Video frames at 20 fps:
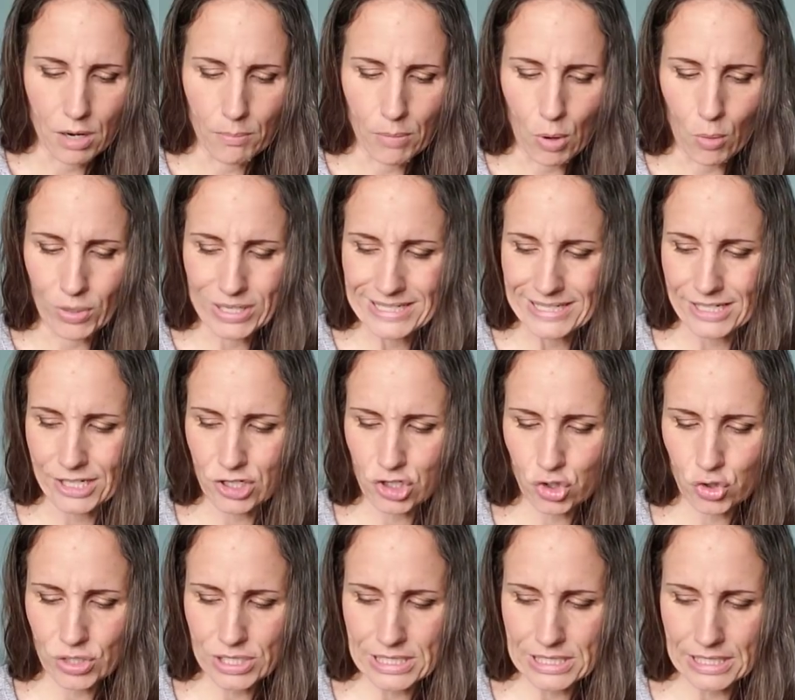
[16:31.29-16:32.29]
But what's
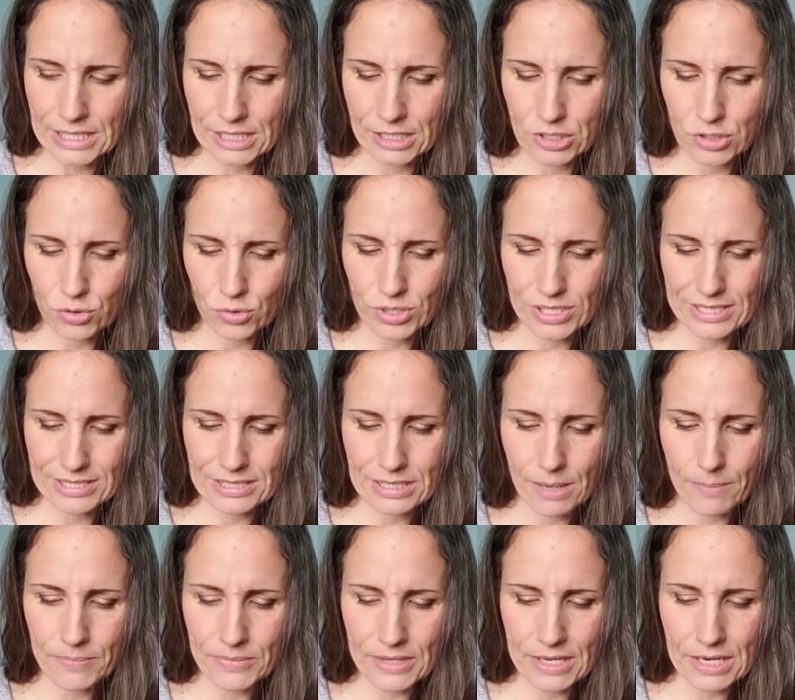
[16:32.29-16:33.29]
interesting is there's
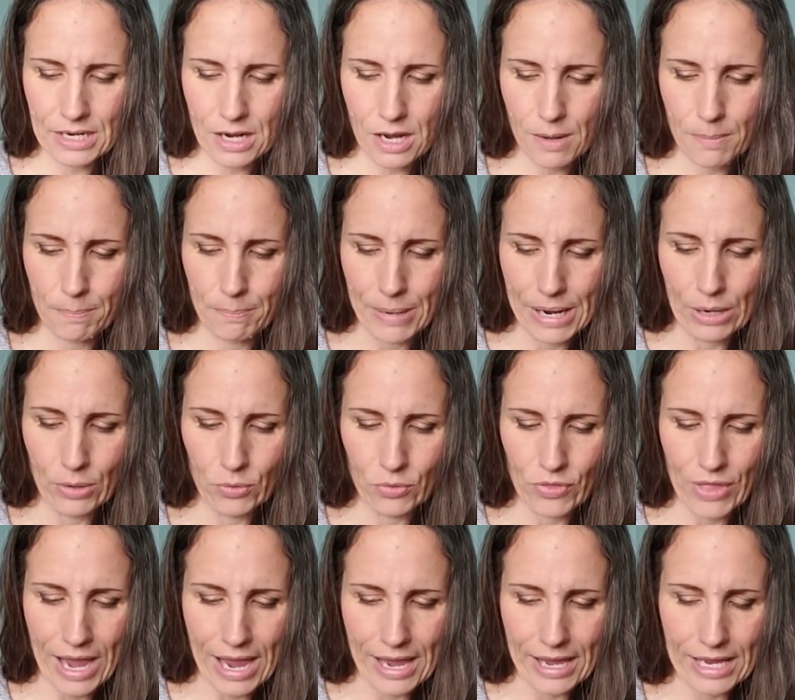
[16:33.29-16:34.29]
something about
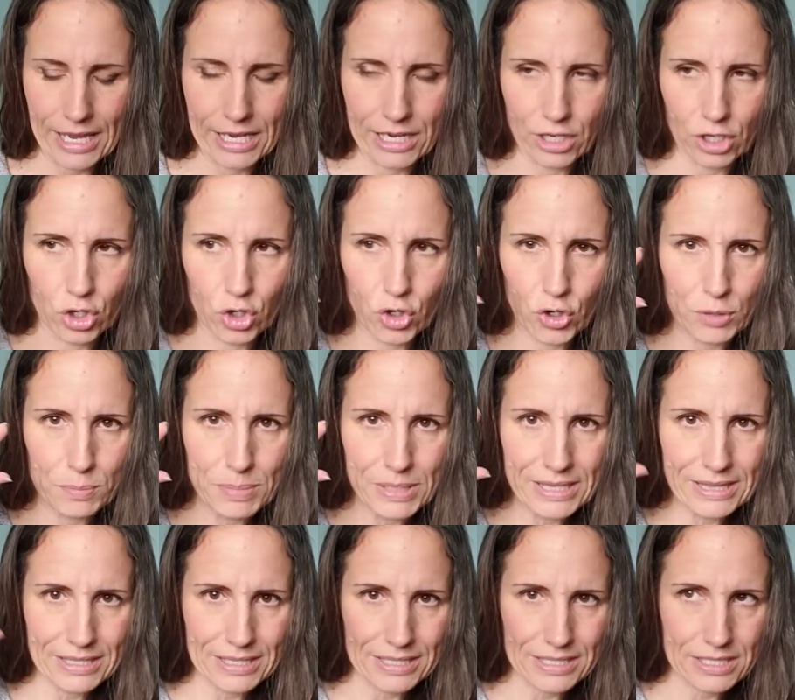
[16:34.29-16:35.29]
that, and it could
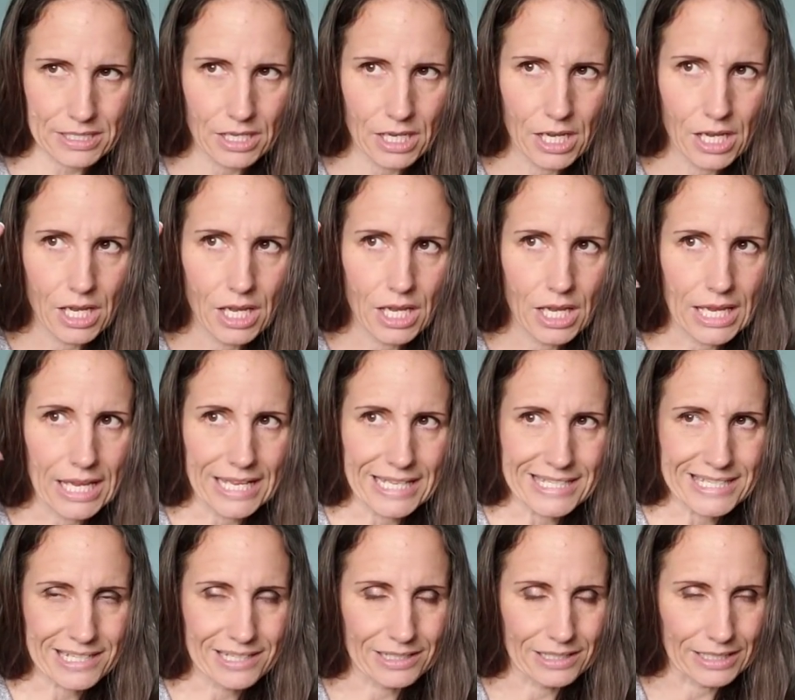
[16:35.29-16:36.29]
be this
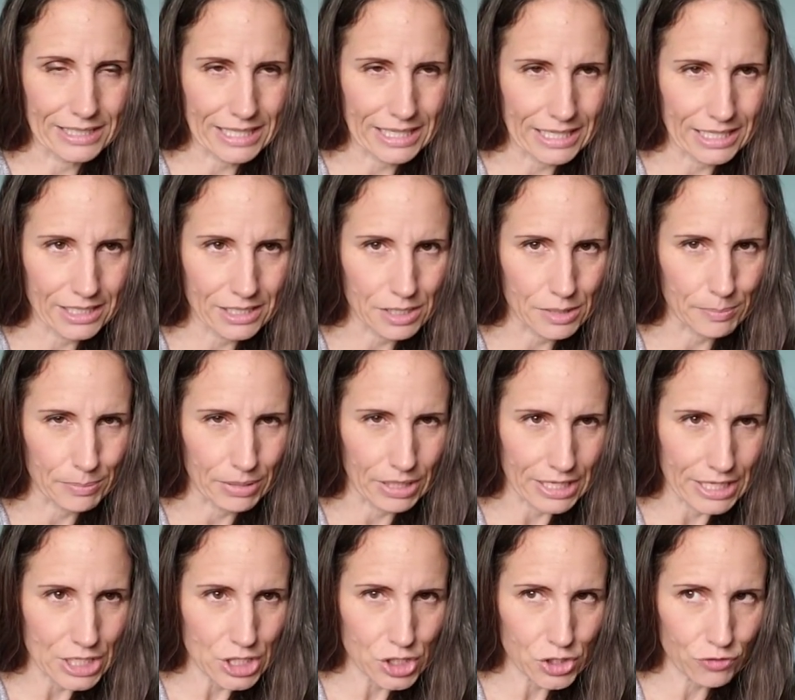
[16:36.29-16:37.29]
it's clicking into
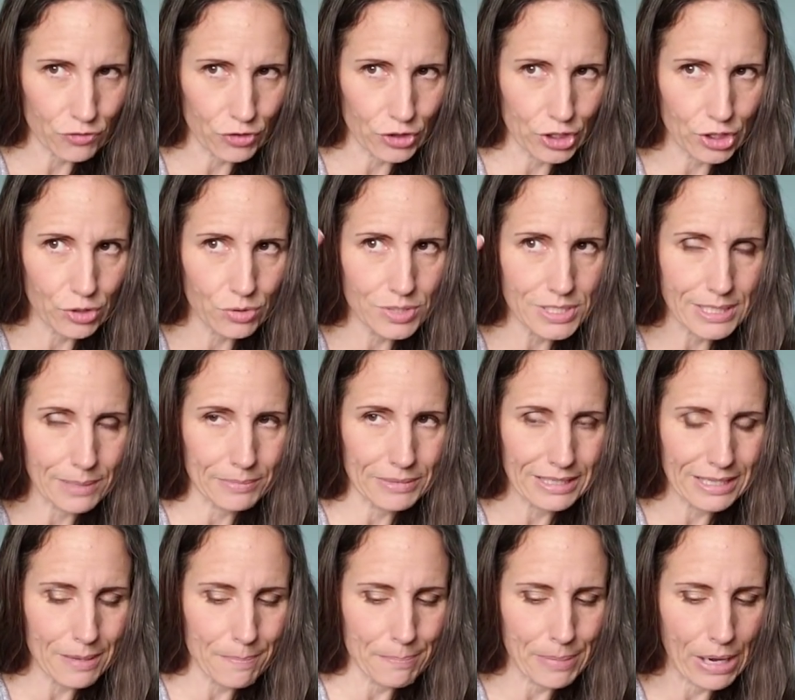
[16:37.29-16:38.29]
place for you.
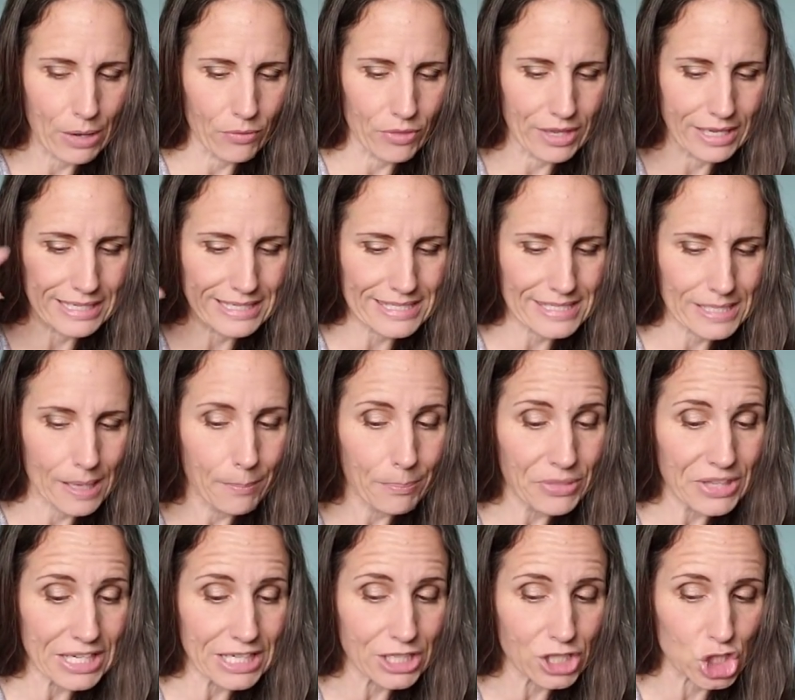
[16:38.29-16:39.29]
Something about like
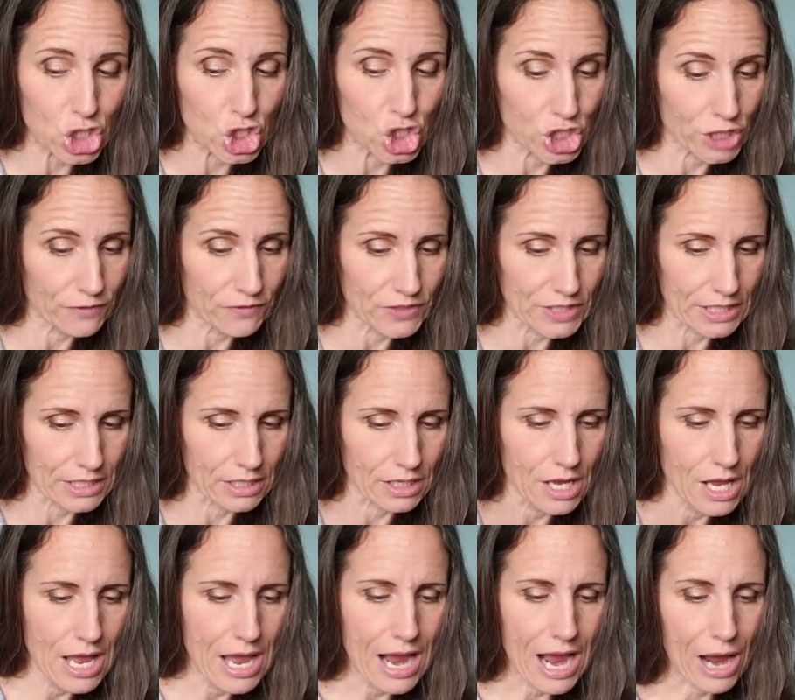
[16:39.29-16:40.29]
something has
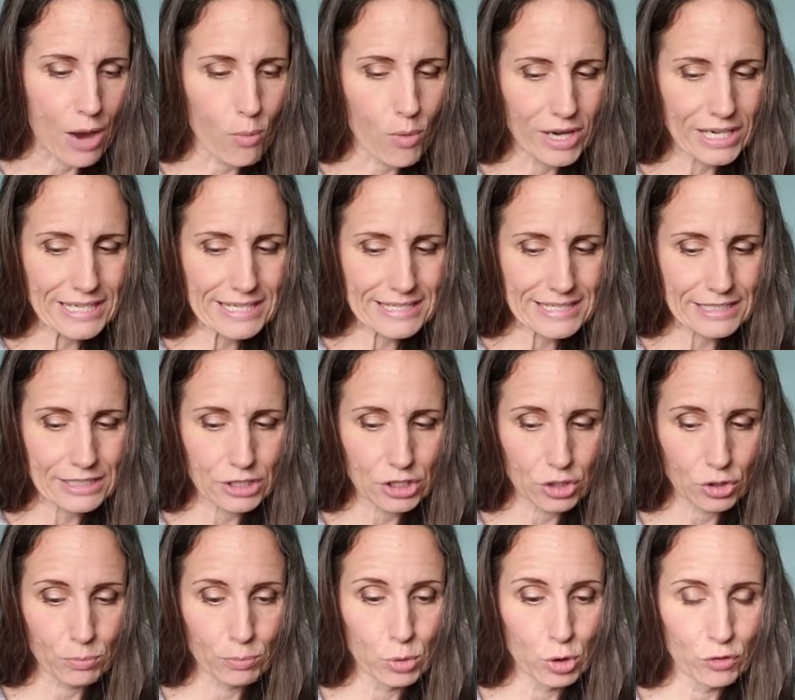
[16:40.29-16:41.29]
shifted. I want to say that
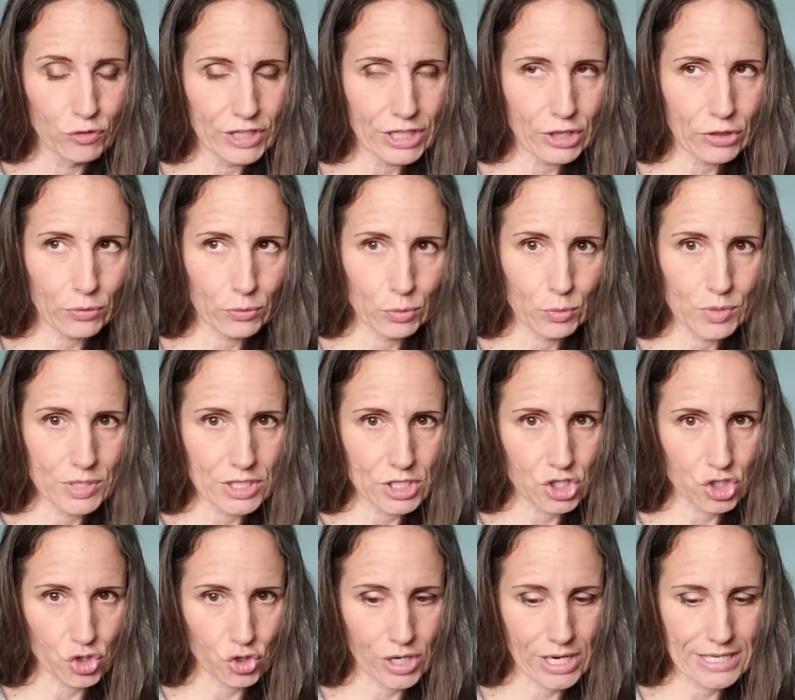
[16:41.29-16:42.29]
you're moving through
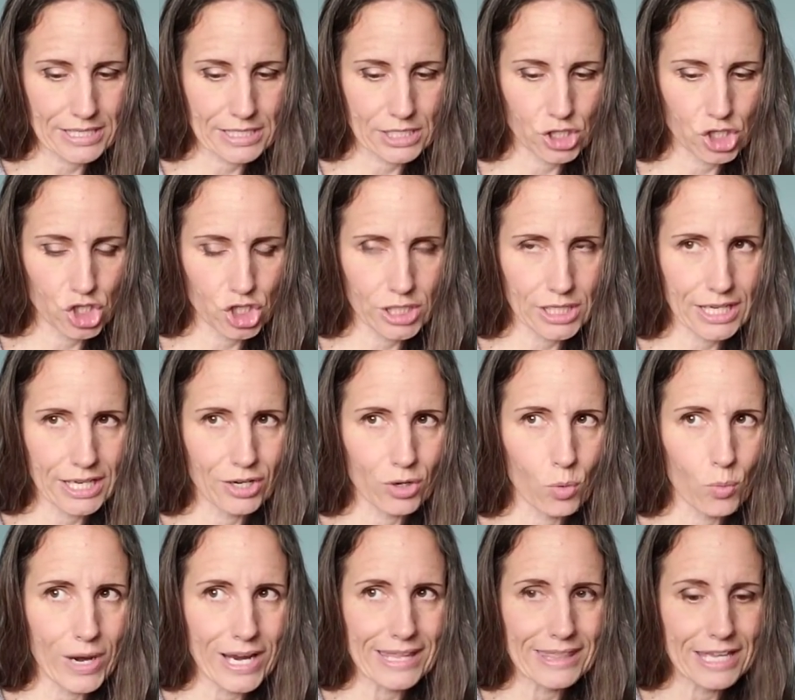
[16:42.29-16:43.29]
this transition in
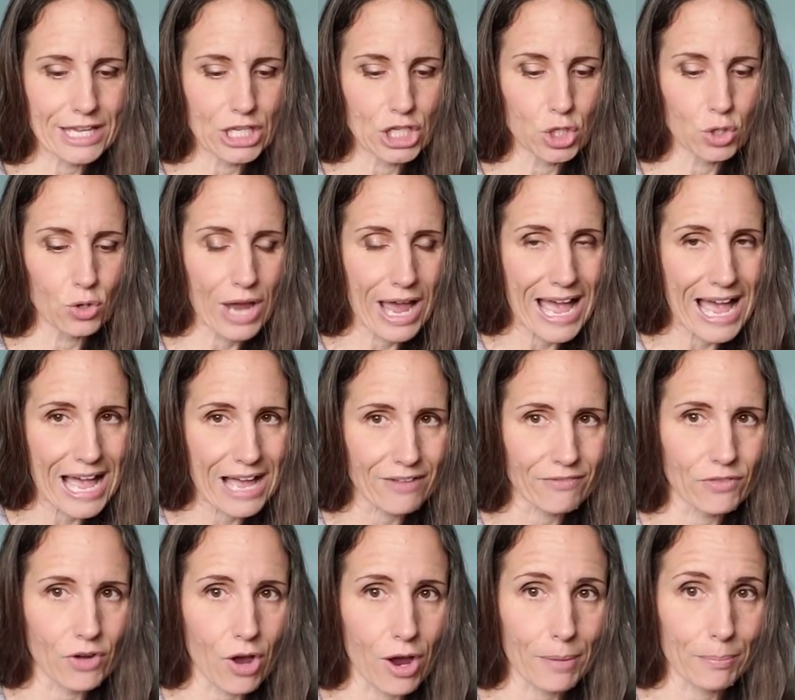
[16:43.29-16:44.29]
a way that you
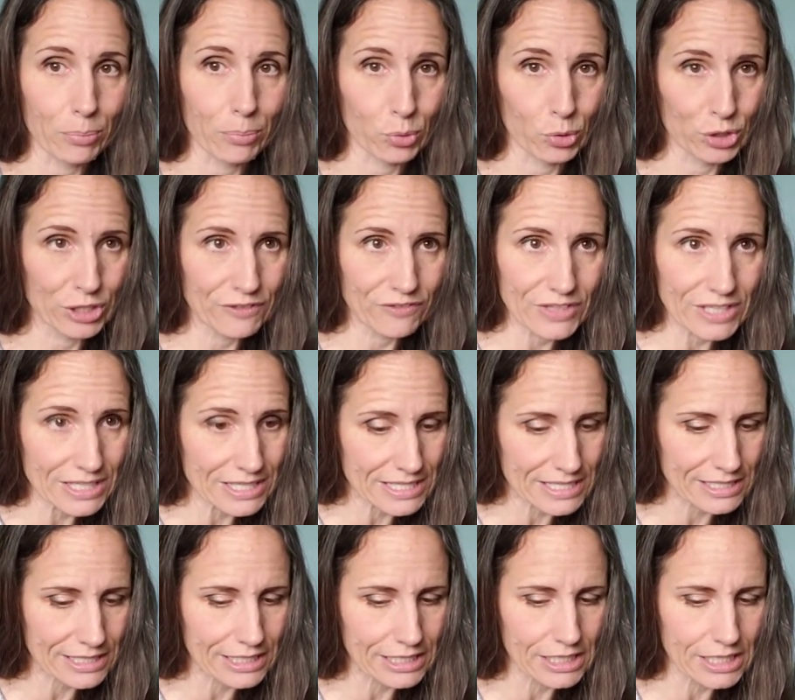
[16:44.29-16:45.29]
have not
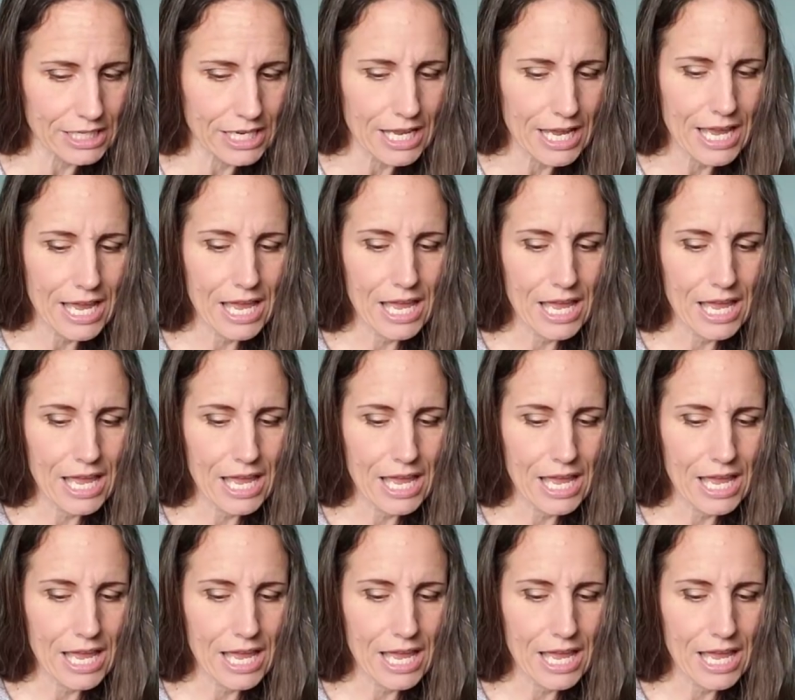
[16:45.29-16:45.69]
previously